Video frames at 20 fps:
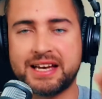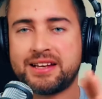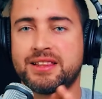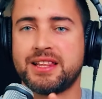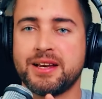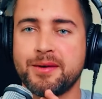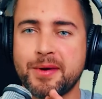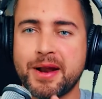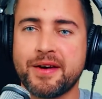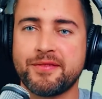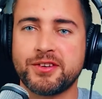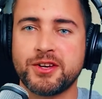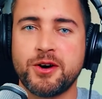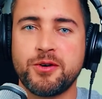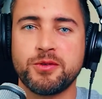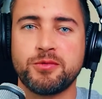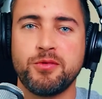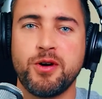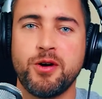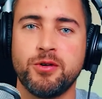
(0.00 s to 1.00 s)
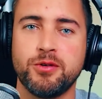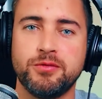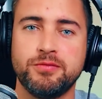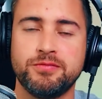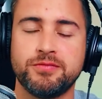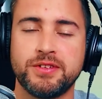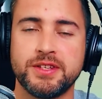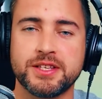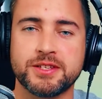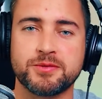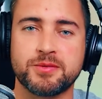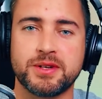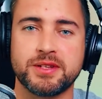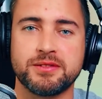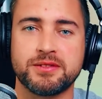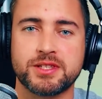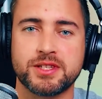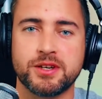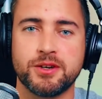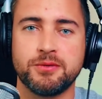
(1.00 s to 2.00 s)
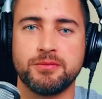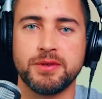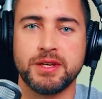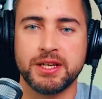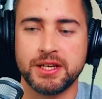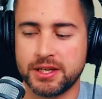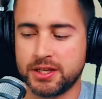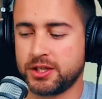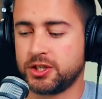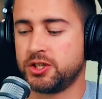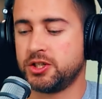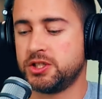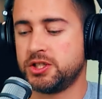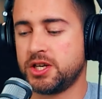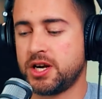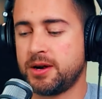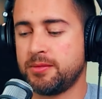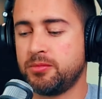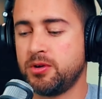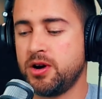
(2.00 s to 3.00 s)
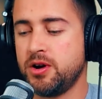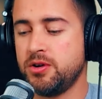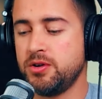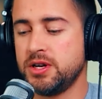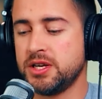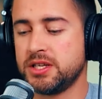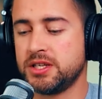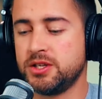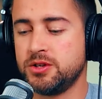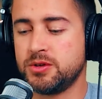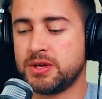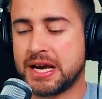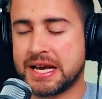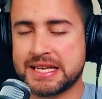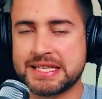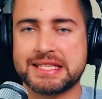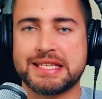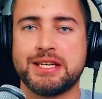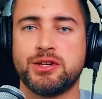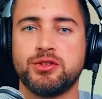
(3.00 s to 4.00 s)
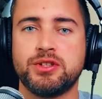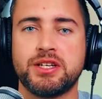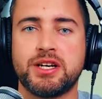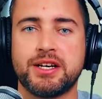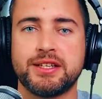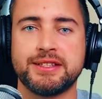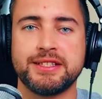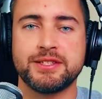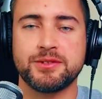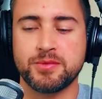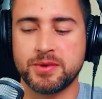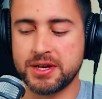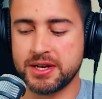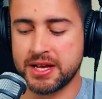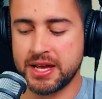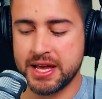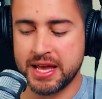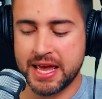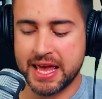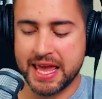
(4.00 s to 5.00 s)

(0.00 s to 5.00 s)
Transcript: think I'm gonna have to go with Rode for this one. So good job, Rode. You guys killed it on this one.